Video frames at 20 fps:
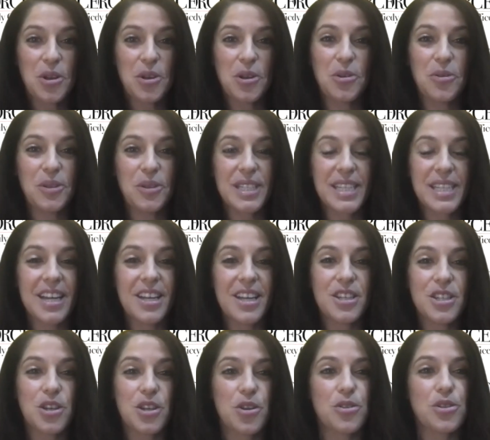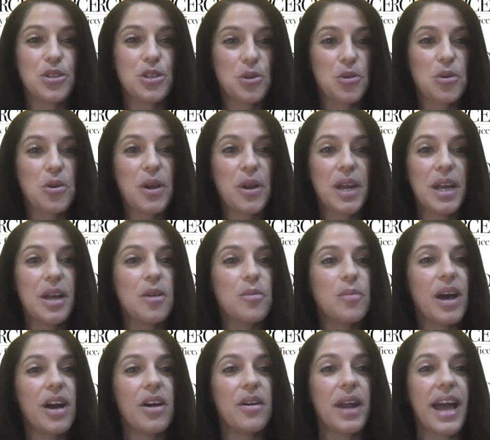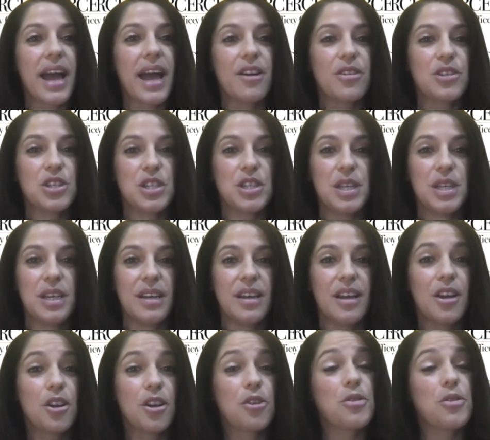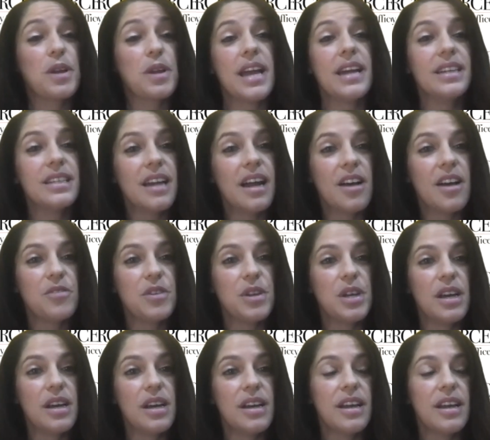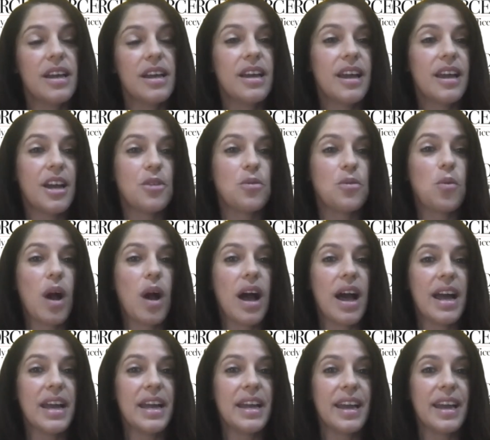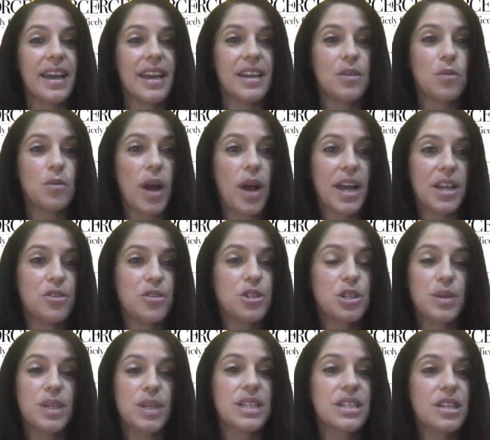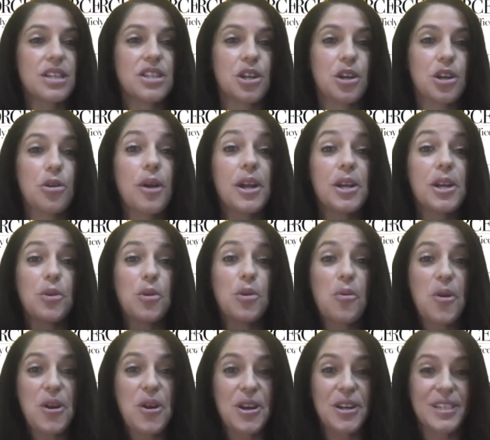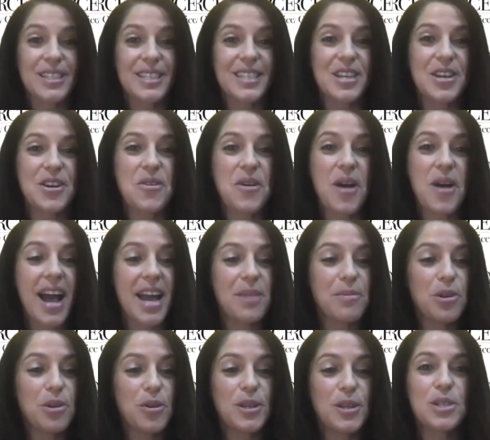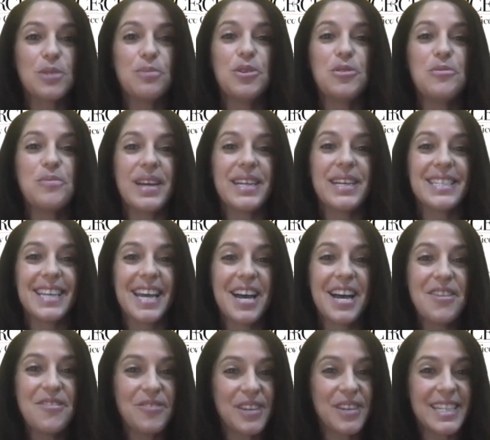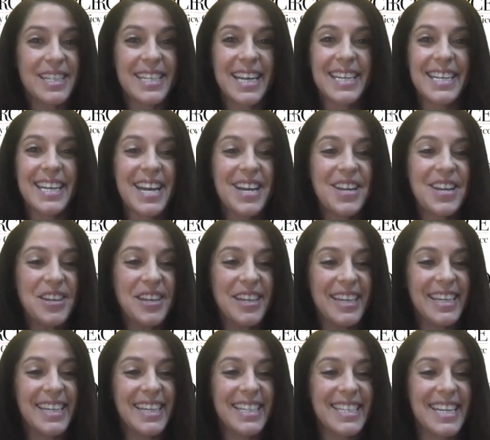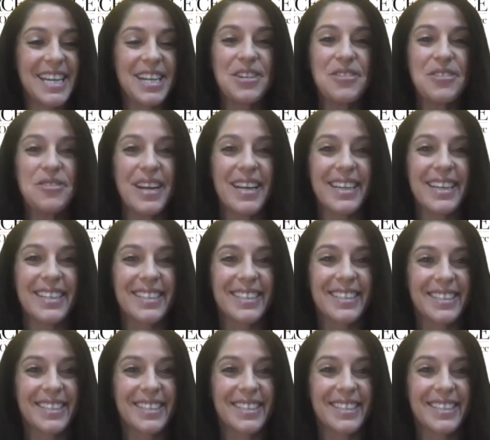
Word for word: who will tell us her story about how she created AFYA and why, and why they're doing such incredible work. So, I'm going to mute myself, and Danielle, take it away.